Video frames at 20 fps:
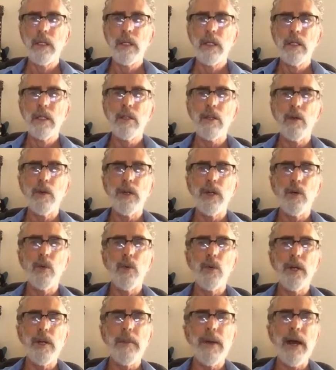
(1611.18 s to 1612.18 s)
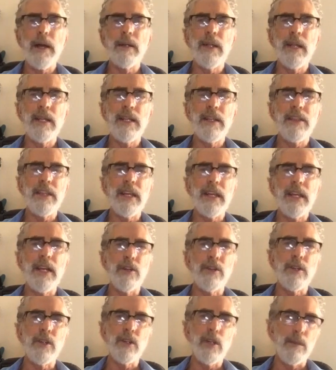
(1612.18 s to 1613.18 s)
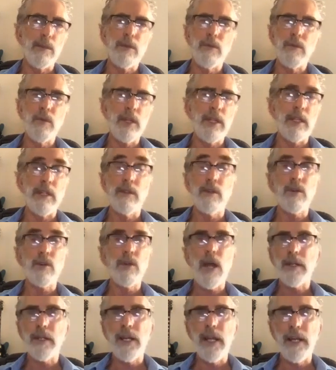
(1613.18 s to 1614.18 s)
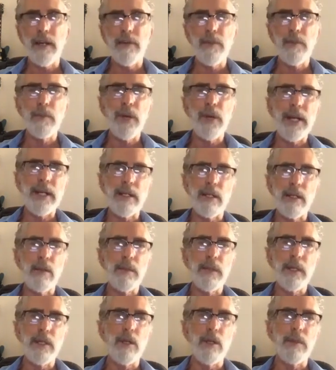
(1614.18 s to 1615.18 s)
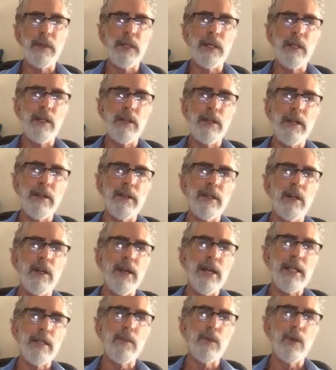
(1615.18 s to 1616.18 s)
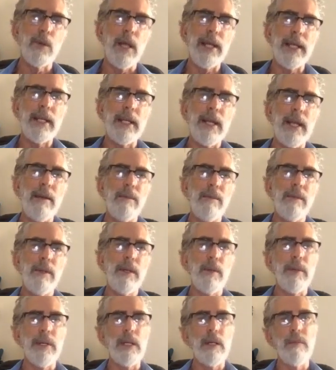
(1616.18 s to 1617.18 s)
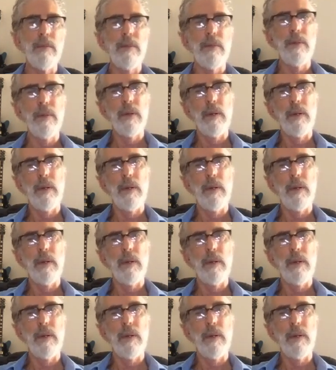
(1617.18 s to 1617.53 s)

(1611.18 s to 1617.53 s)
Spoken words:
So we don't worry about anything else in terms of whether the trot canter, if he breaks a little bit, no big deal. There you go. That's more like it now. There we go.